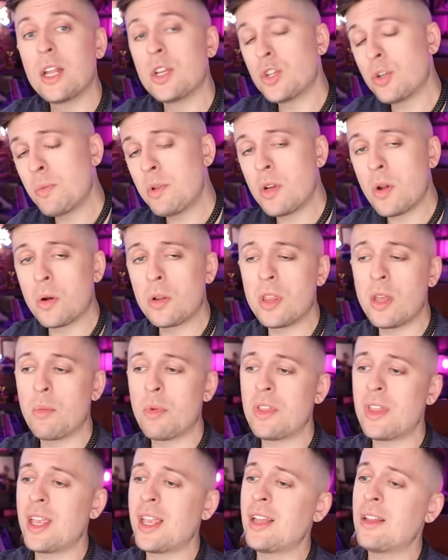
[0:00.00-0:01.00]
And it should be noted that
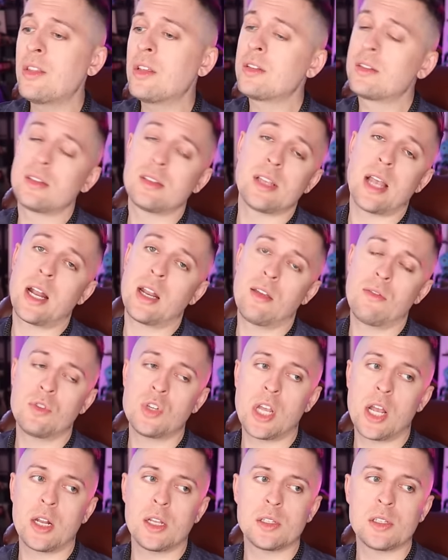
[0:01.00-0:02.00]
within the Society of
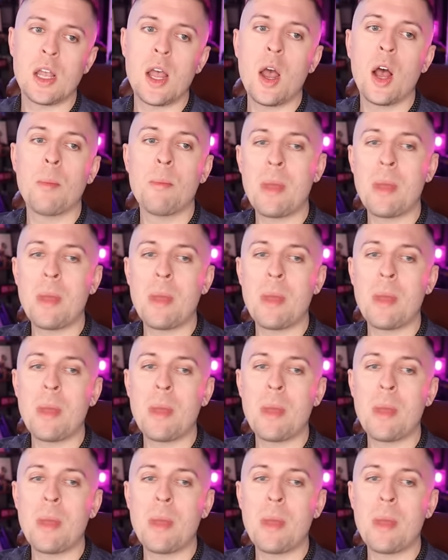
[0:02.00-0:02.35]
Janus,